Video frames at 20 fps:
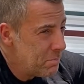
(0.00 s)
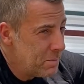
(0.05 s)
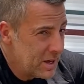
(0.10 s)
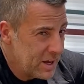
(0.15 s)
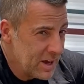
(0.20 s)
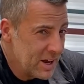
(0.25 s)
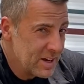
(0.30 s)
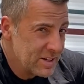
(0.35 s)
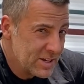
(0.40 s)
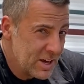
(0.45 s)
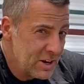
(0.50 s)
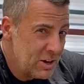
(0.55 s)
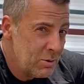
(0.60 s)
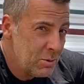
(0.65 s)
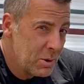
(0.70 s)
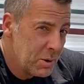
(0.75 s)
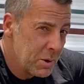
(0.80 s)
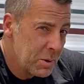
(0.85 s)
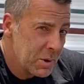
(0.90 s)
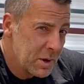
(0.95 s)
because I knew
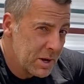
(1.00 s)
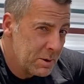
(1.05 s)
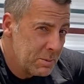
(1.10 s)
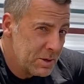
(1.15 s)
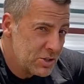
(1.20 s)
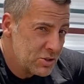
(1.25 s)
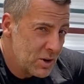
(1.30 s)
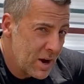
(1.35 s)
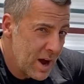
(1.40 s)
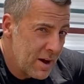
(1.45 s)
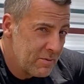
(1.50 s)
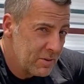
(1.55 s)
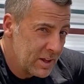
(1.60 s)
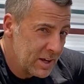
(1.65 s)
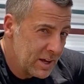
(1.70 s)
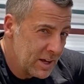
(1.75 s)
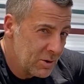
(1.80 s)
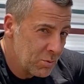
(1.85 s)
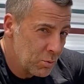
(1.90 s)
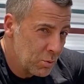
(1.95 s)
we were going to be
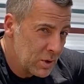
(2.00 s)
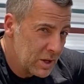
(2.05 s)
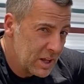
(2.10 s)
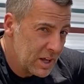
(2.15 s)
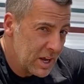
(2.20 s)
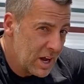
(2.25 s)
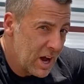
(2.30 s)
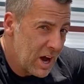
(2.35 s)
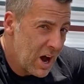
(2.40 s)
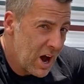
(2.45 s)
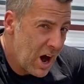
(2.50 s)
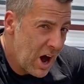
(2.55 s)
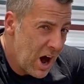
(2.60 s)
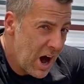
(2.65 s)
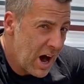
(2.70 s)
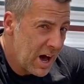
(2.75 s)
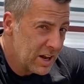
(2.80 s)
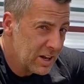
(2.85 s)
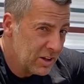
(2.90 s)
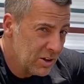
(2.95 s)
traveling in really
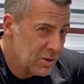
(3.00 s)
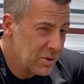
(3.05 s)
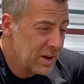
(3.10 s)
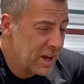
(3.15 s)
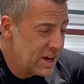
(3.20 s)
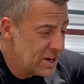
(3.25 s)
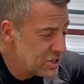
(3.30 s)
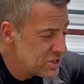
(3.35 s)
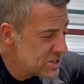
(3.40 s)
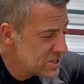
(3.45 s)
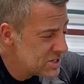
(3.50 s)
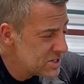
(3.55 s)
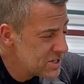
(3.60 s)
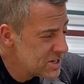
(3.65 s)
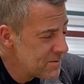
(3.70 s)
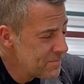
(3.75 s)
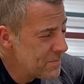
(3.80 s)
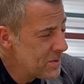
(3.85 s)
hot locations.